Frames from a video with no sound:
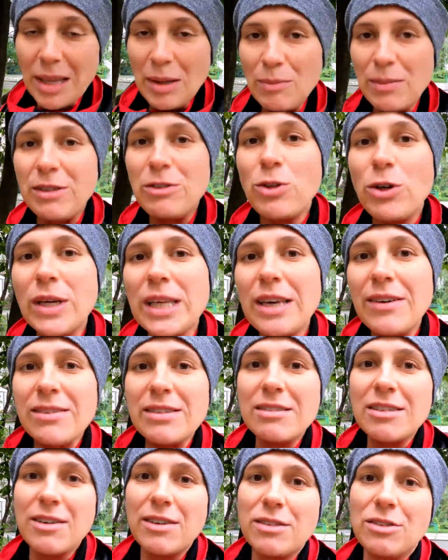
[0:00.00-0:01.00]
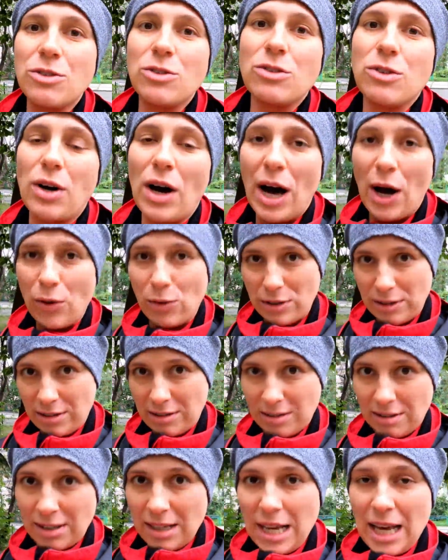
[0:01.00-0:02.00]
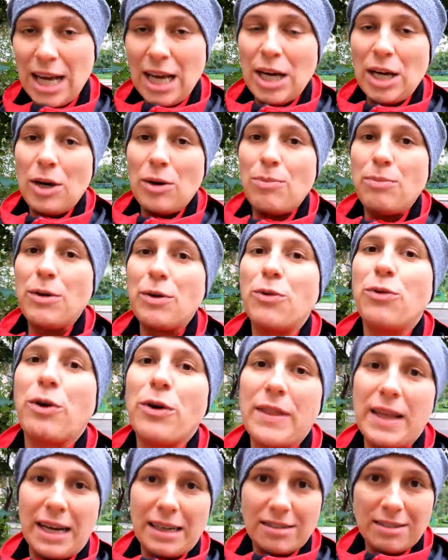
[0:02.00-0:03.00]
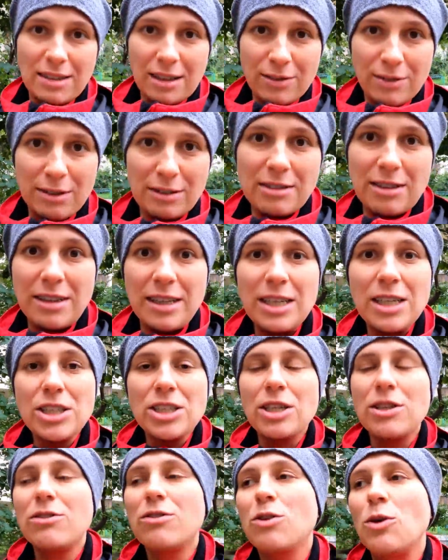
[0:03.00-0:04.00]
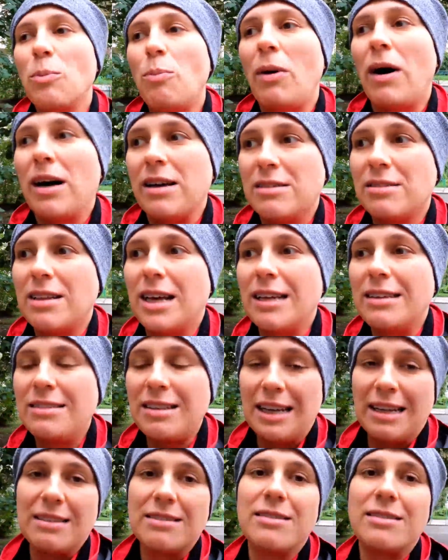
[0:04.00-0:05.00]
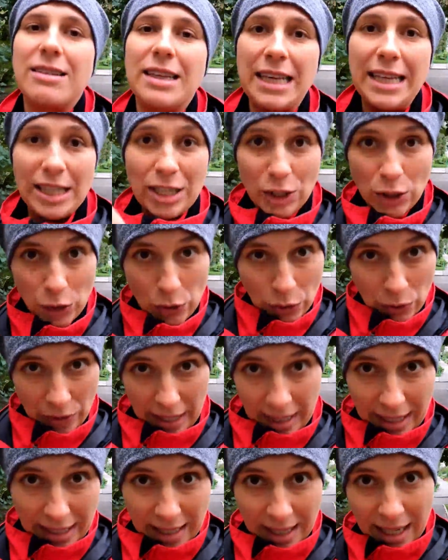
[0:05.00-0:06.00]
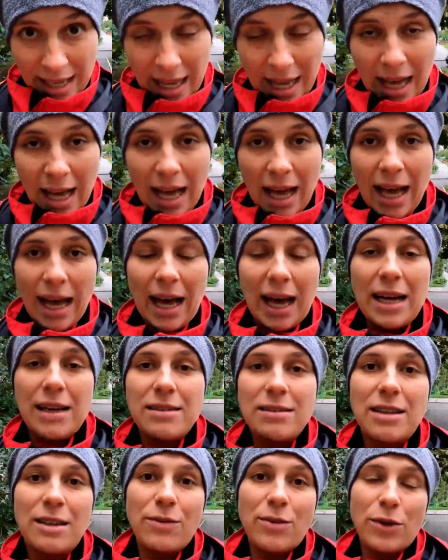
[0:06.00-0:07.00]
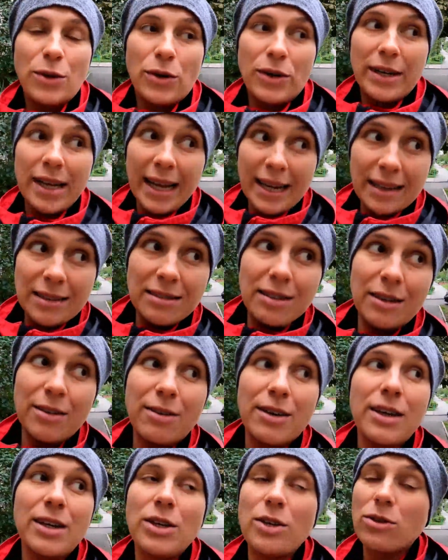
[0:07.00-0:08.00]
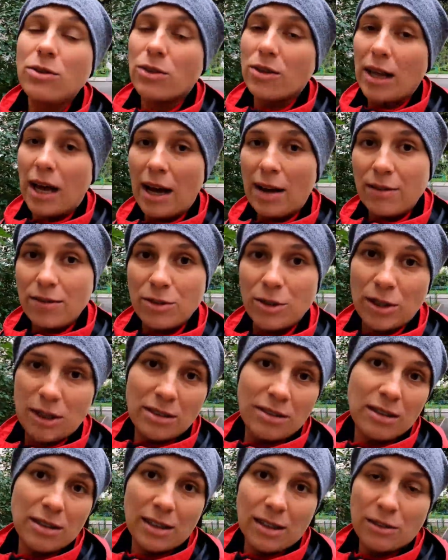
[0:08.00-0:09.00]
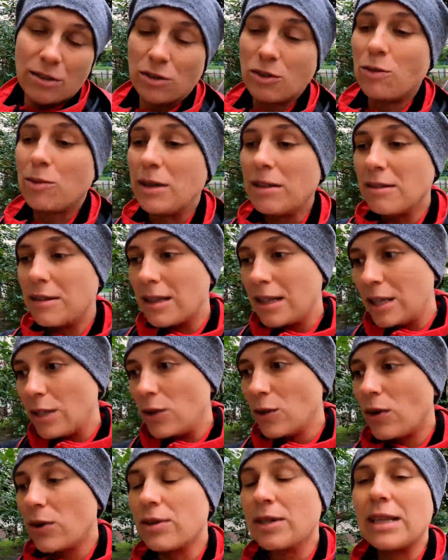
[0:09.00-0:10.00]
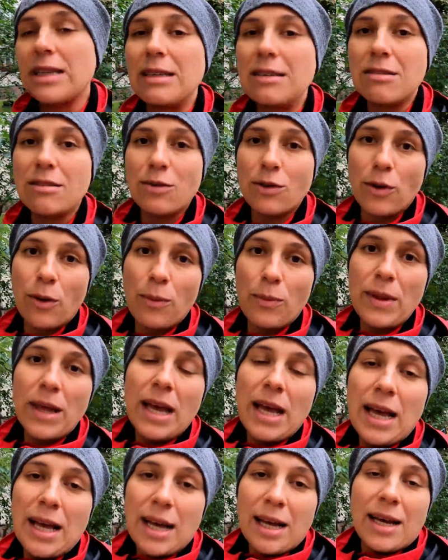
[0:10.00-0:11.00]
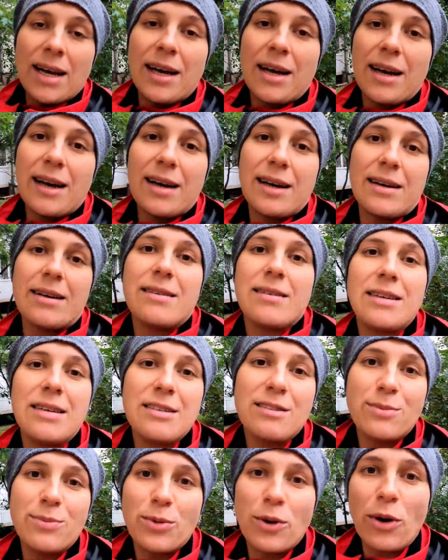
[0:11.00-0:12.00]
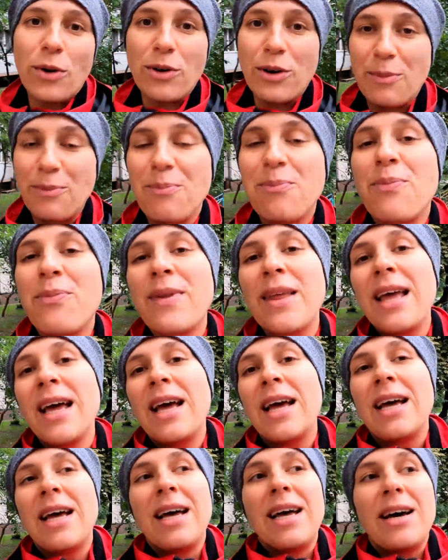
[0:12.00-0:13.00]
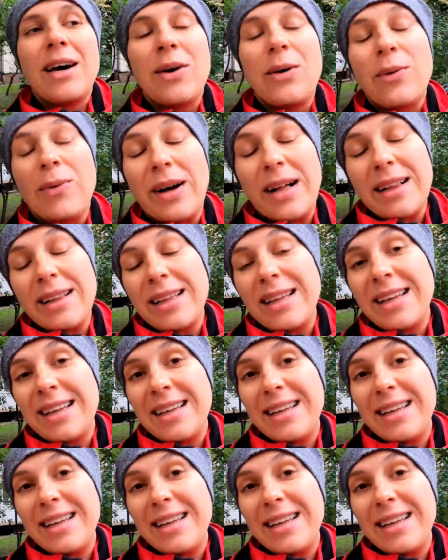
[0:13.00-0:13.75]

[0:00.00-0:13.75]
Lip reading: But you are given 72 hours before that self-isolation to pass a test in Ukraine. And if you are negative, you don't have to isolate. Automatically you are released from this program. Well,